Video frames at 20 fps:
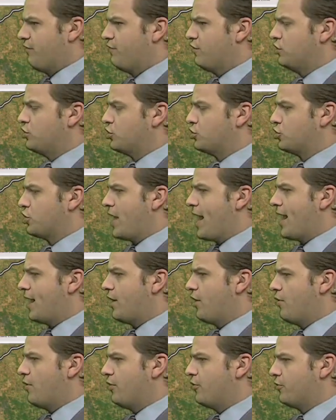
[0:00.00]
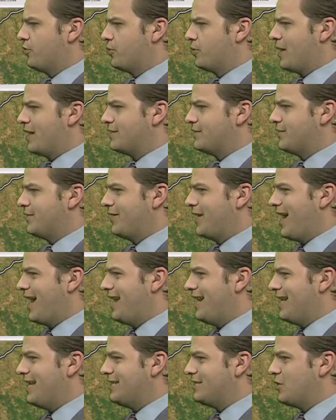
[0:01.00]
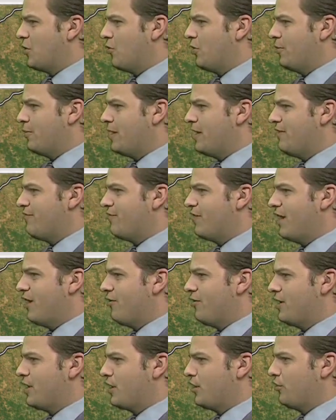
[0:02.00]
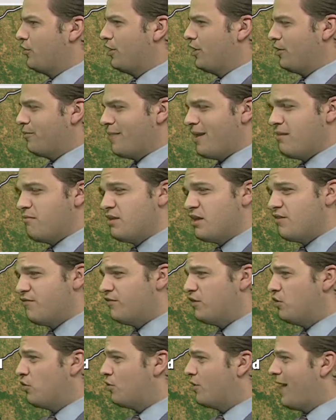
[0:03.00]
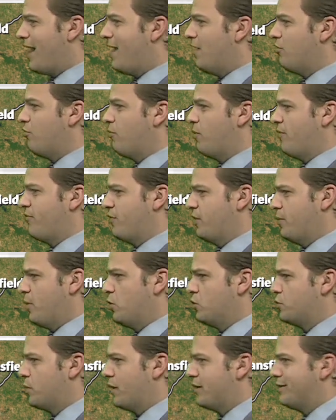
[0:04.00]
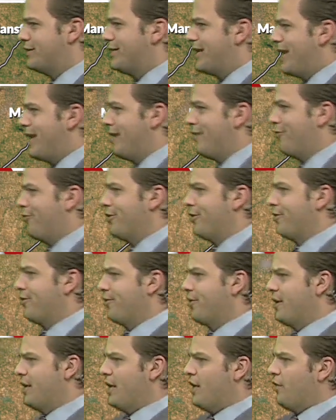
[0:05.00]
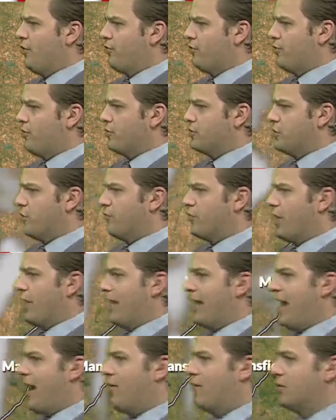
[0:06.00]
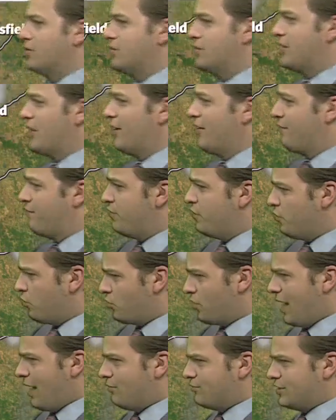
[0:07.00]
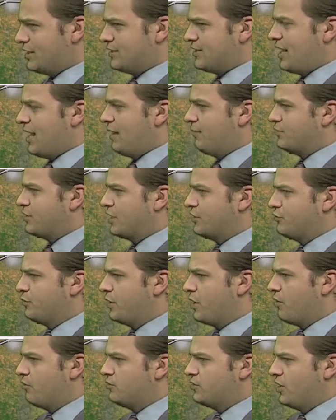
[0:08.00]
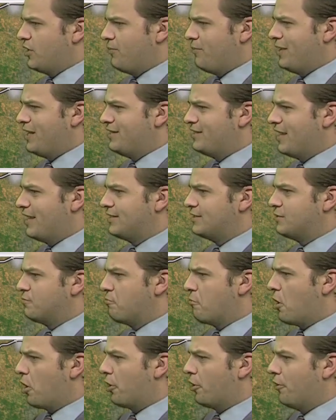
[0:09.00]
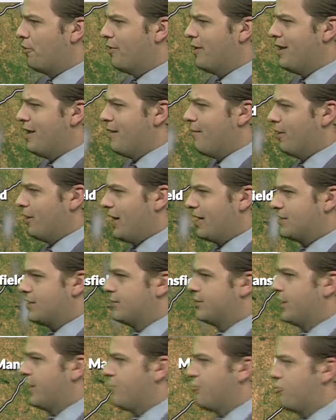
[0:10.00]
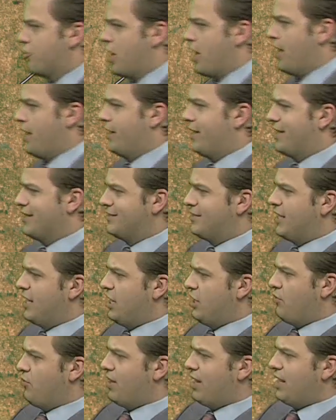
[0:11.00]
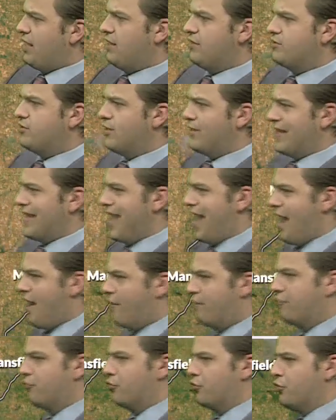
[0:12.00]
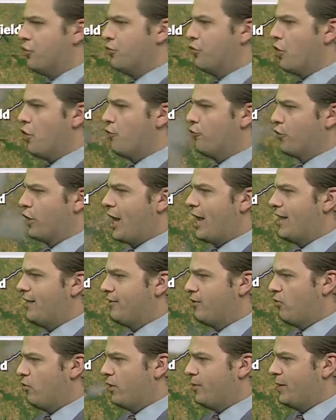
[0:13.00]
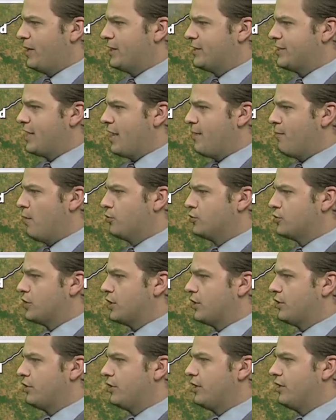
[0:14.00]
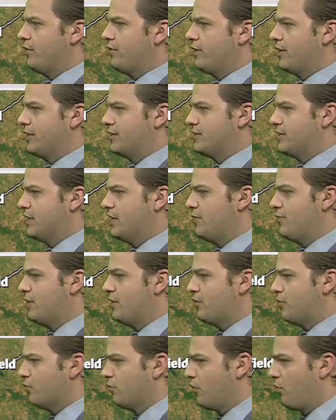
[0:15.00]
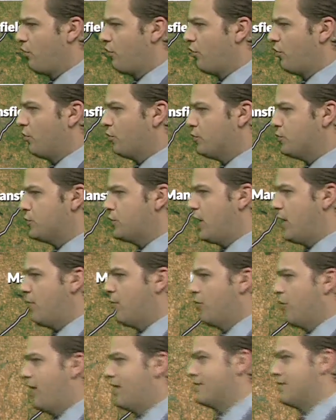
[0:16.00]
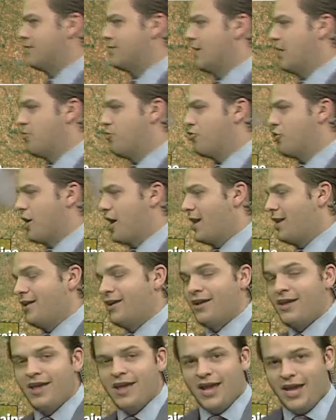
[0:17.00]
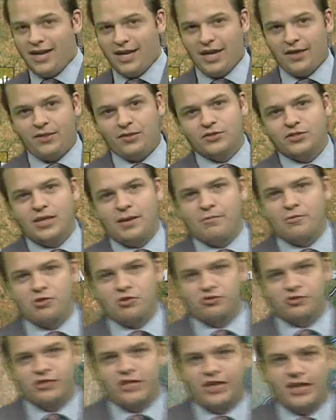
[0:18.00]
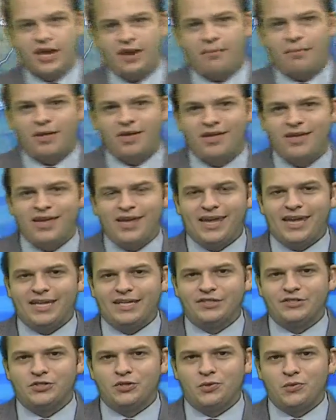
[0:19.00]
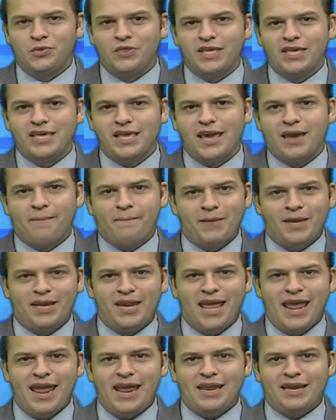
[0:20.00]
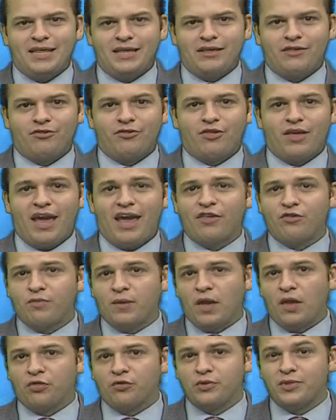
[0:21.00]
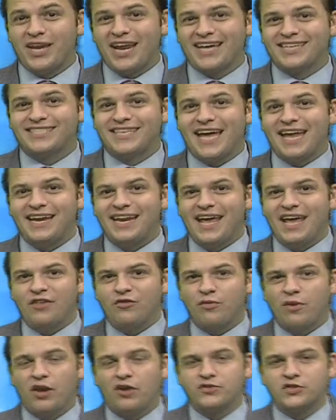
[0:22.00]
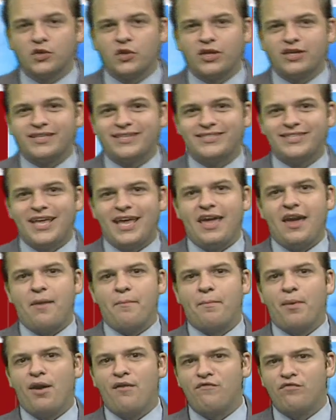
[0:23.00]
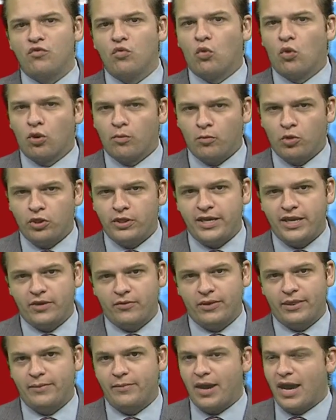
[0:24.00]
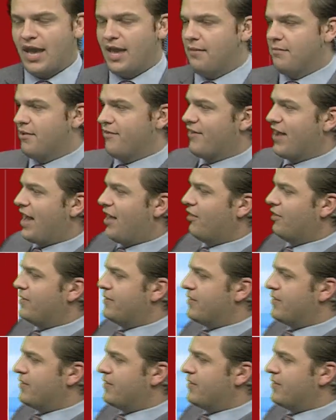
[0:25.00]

Future track going through the rest of the night, it's going to be very clear, maybe a few clouds, but for the most part staying clear through those overnight hours. A few clouds at times as we go into the midday tomorrow, but lots of sunshine continuing into the afternoon. Overnight going to be the same, mostly clear and continuing through Thursday with lots of sunshine. And again, those temperatures getting up into the uh, mid 80s. As we go through the next 10 days, we also look to stay above normal here in the Miami Valley.